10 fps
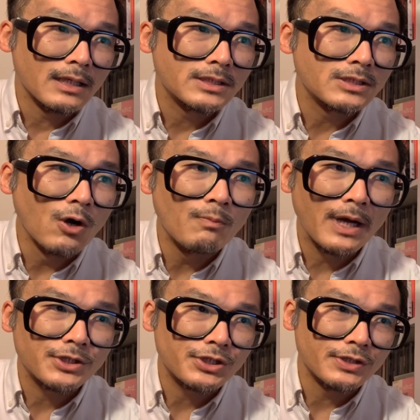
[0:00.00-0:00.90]
so
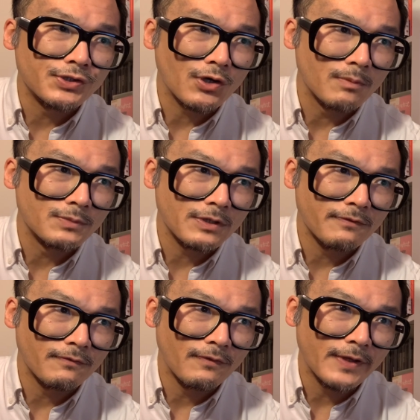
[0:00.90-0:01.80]
much in terms
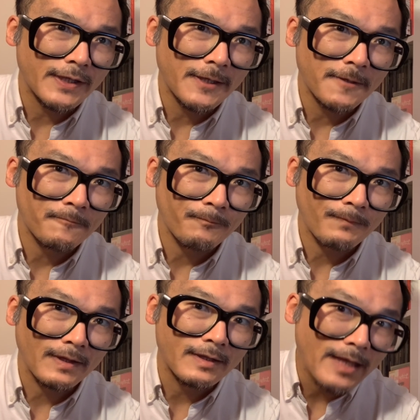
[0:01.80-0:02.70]
of the
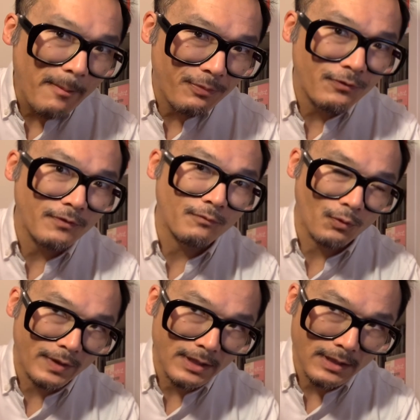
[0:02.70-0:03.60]
depths of,
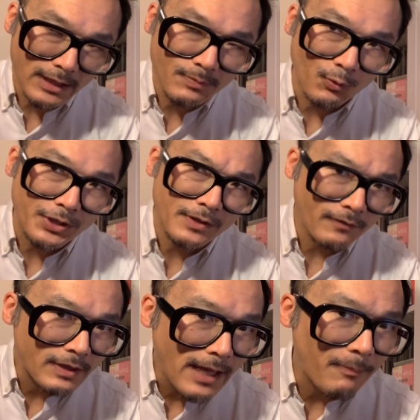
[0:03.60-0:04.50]
or the exploration of
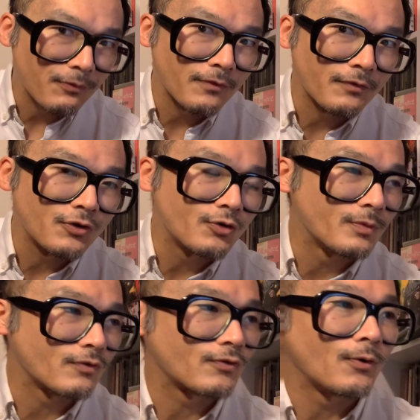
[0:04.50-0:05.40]
the depths of the
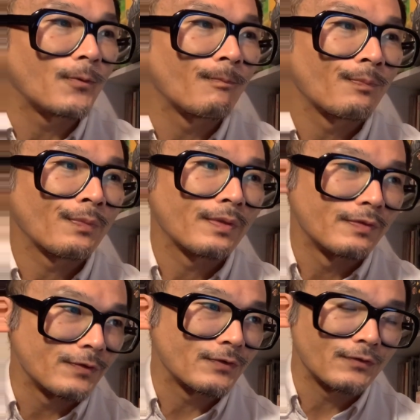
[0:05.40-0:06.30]
human soul.
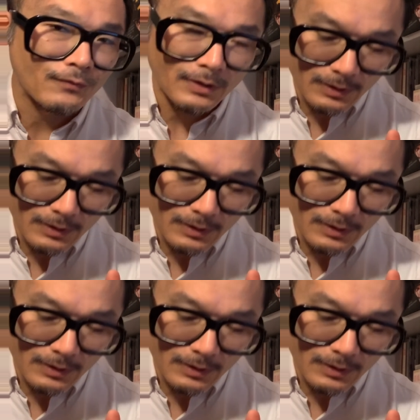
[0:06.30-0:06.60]
This is